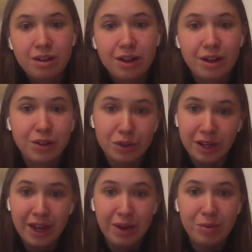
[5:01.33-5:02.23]
not
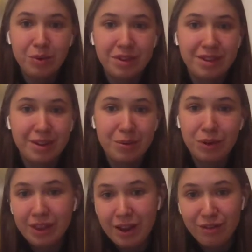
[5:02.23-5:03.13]
okay with
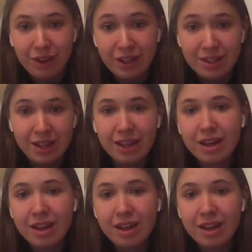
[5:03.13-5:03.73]
what they are facing,